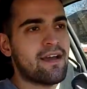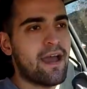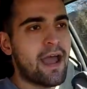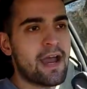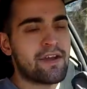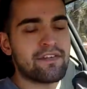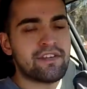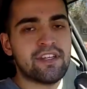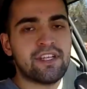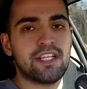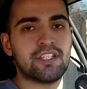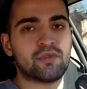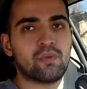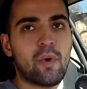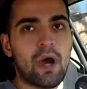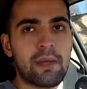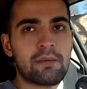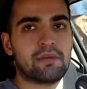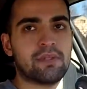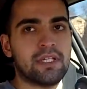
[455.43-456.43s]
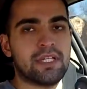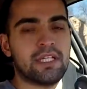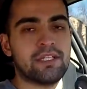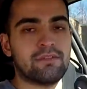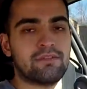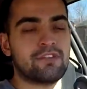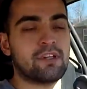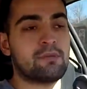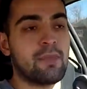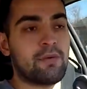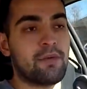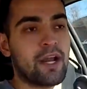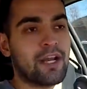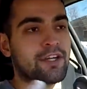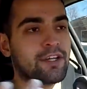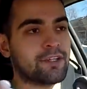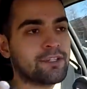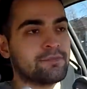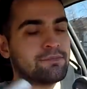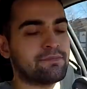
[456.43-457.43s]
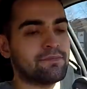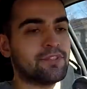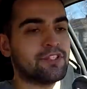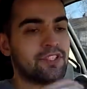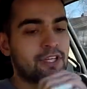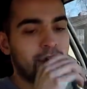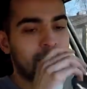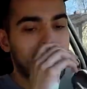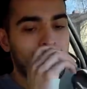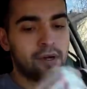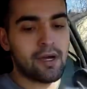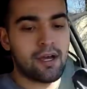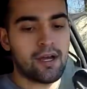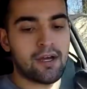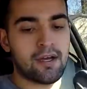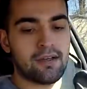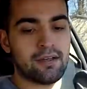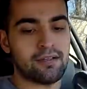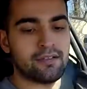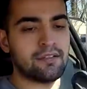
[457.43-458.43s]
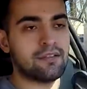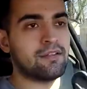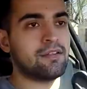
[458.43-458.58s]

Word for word: everything is wiped clean from my record. So uh,